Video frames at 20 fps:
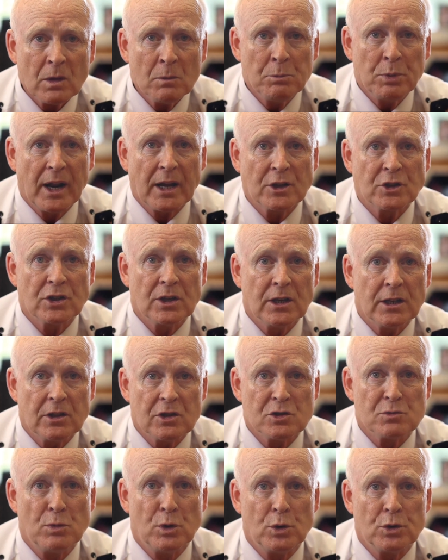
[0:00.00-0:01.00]
But actually,
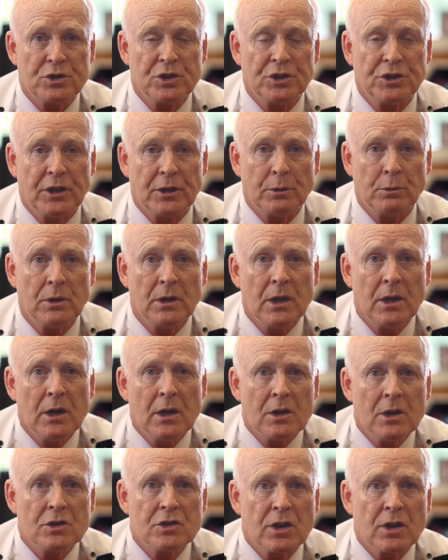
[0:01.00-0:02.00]
there's more to do.
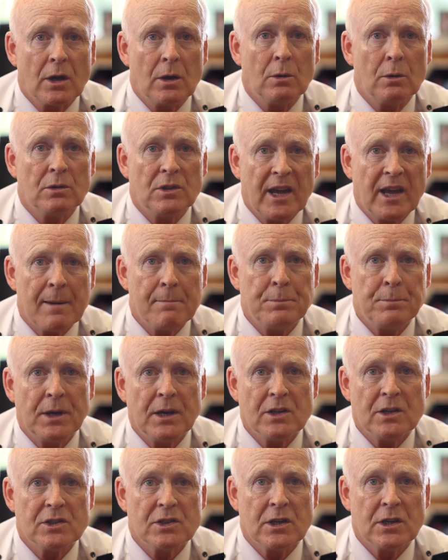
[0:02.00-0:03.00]
So the
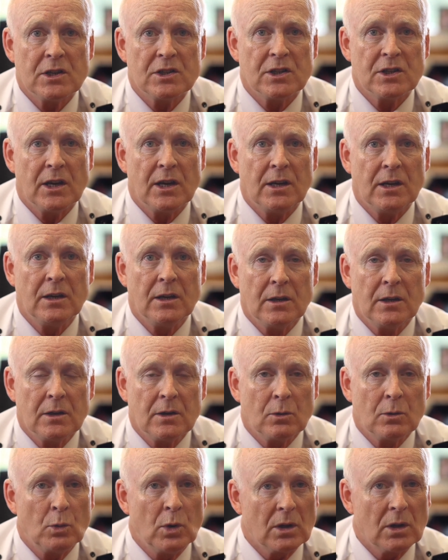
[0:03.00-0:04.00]
NPCC
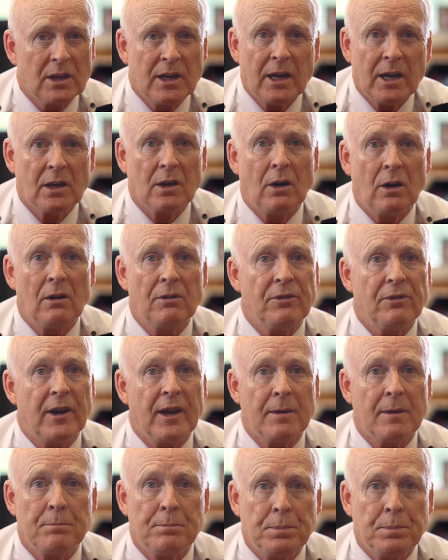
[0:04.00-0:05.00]
will kick off
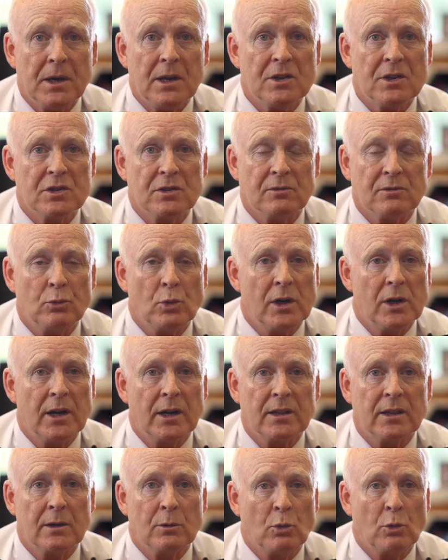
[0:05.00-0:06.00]
a piece of
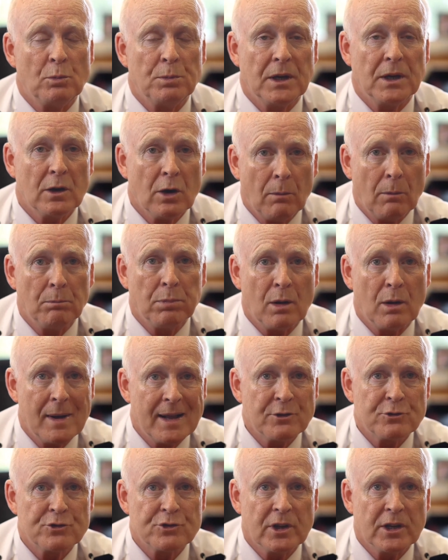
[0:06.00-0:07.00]
work that will be
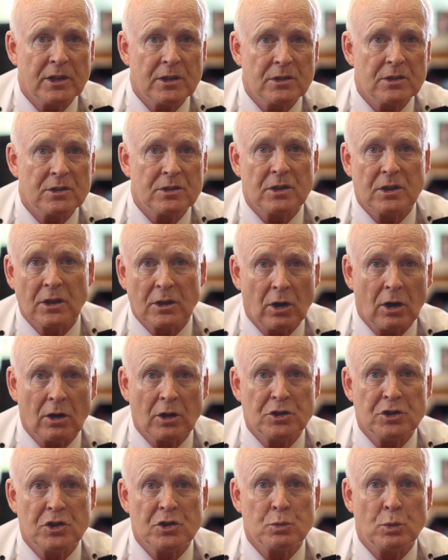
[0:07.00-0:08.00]
complementary to the
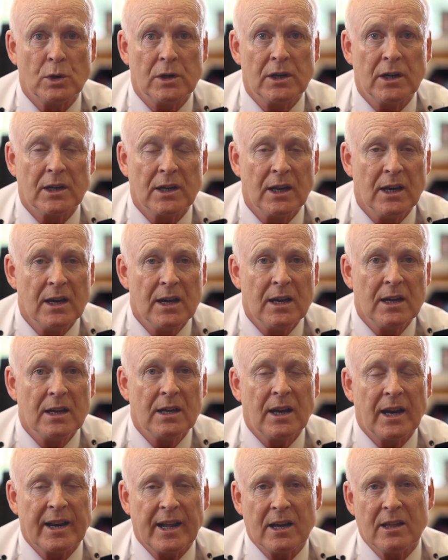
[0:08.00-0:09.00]
college's work,
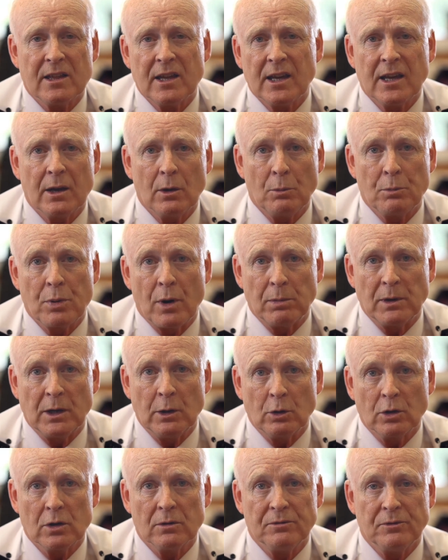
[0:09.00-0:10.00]
and I think it will probably
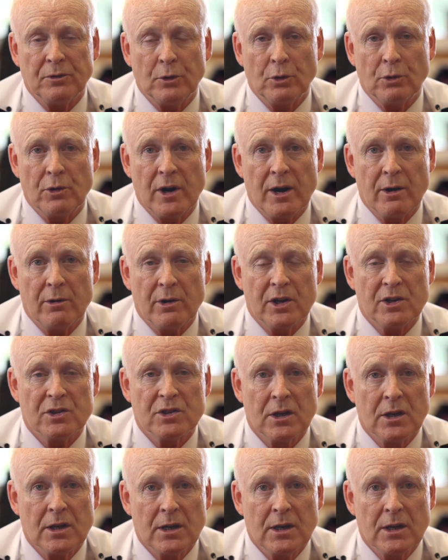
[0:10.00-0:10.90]
look at four areas.